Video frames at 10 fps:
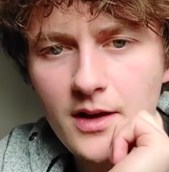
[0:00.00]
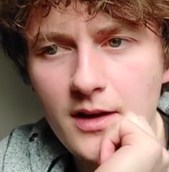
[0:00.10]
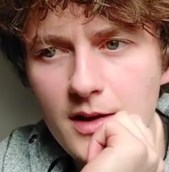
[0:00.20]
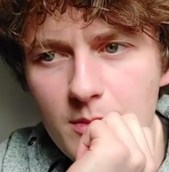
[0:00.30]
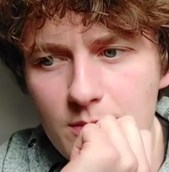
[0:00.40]

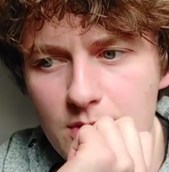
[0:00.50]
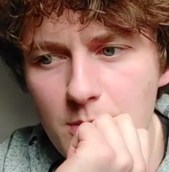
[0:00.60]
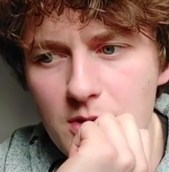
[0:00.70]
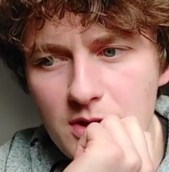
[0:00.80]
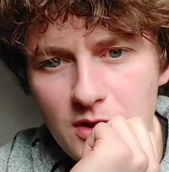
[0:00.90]
Um,
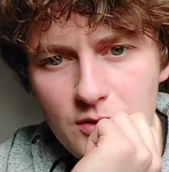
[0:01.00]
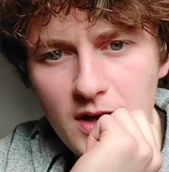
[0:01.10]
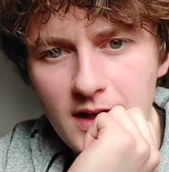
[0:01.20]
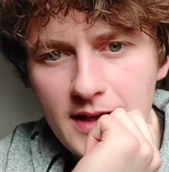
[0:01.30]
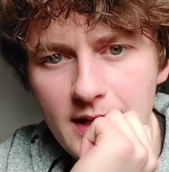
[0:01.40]
someone's going to
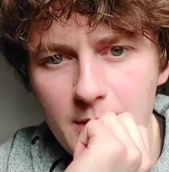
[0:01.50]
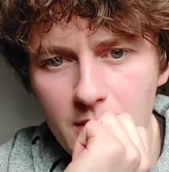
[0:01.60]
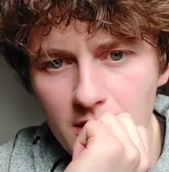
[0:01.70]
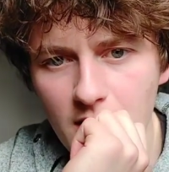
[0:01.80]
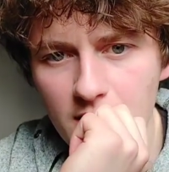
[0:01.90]
try and kill him
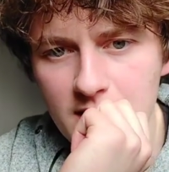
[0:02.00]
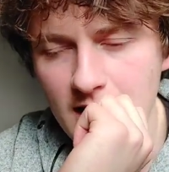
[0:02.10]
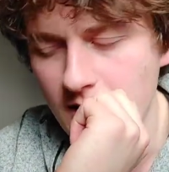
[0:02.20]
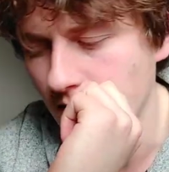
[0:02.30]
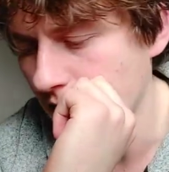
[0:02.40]
on, on the
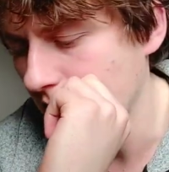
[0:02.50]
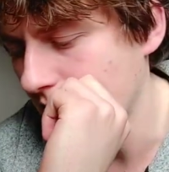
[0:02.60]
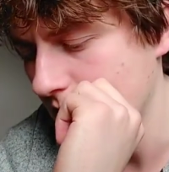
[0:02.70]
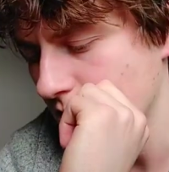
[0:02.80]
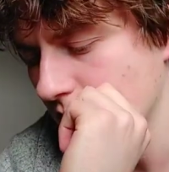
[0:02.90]
day of the
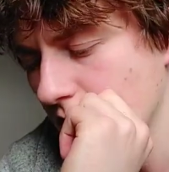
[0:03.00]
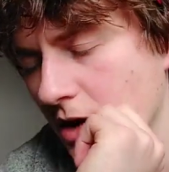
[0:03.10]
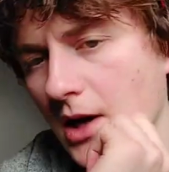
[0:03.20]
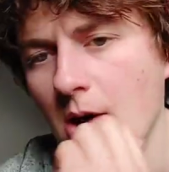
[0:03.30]
coronation.